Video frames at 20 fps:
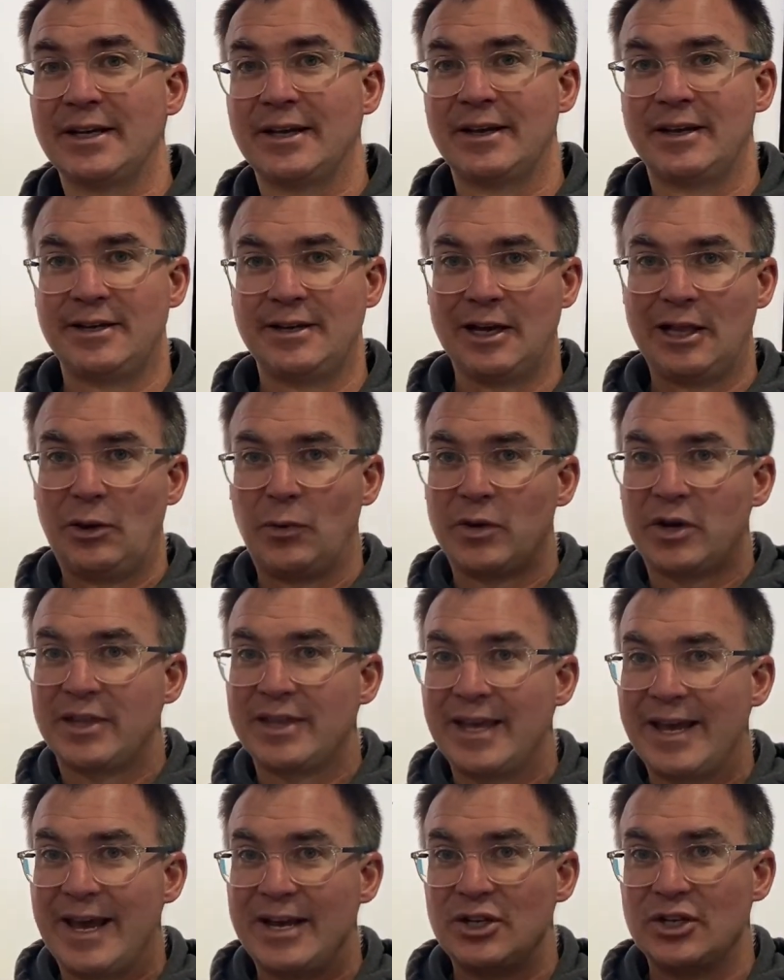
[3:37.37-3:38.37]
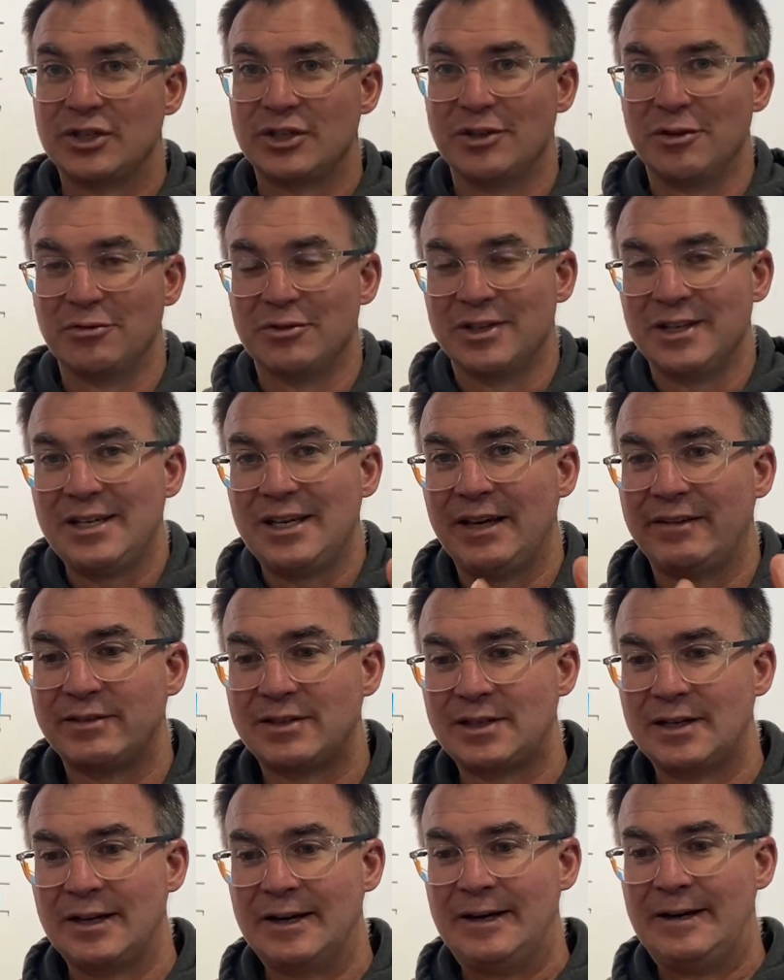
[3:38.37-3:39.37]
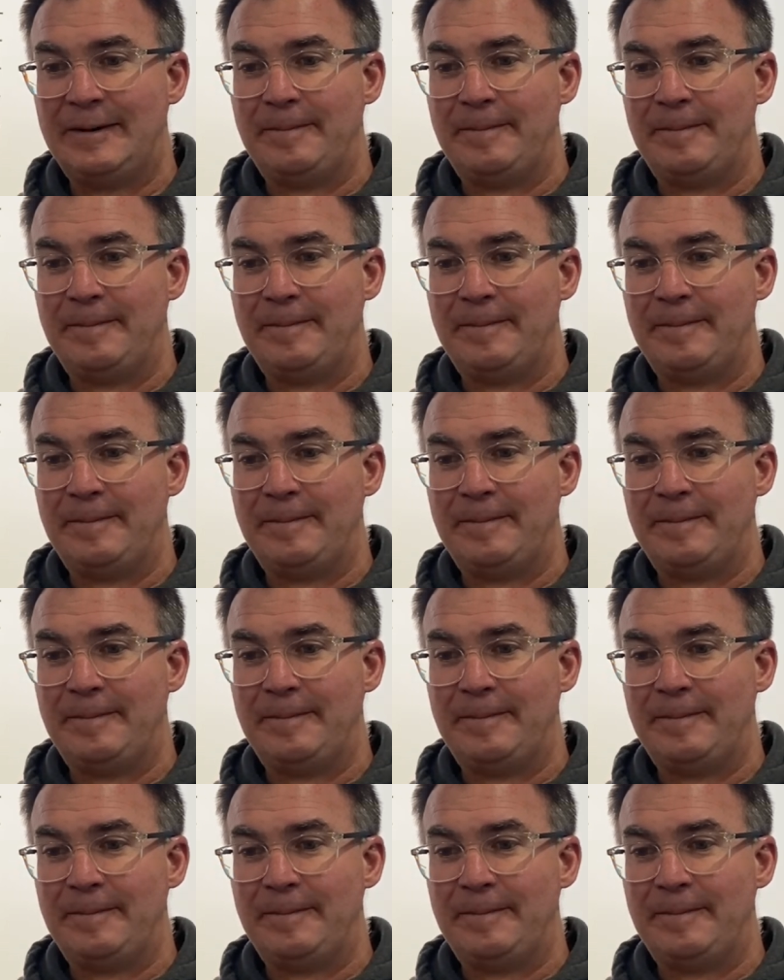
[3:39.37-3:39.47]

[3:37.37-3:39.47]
yellowing on the edges of those leaves.